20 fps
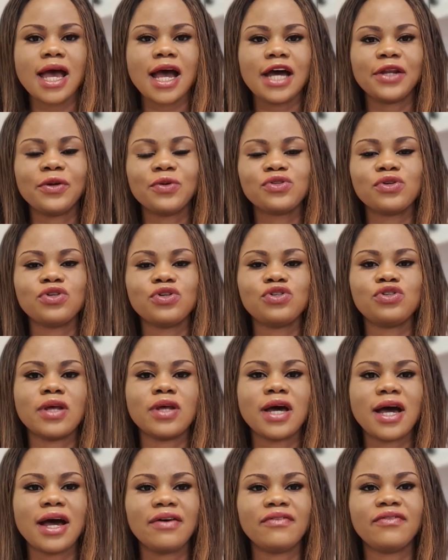And also you should
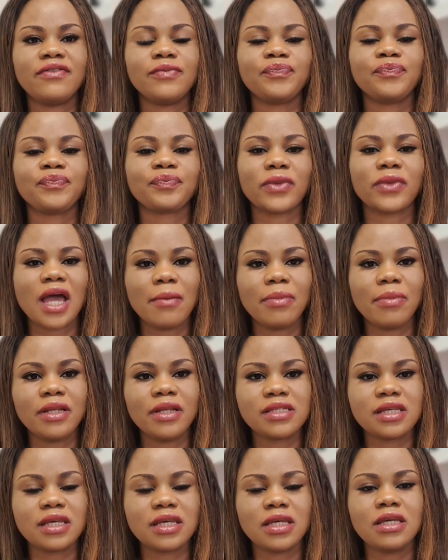have
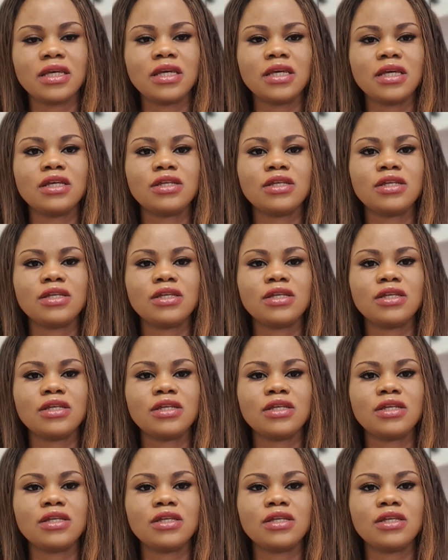ability